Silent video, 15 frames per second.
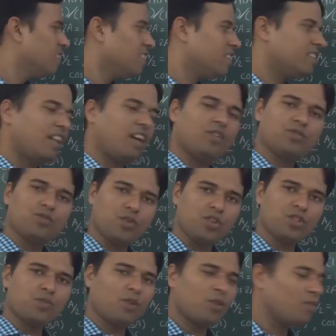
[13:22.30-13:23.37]
now those
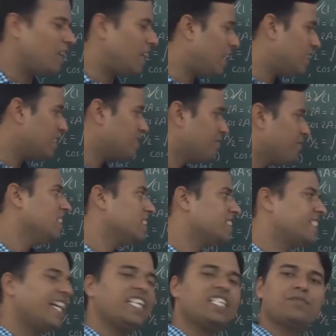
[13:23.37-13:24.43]
formulas.
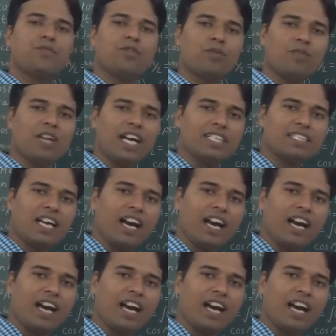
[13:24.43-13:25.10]
These formulas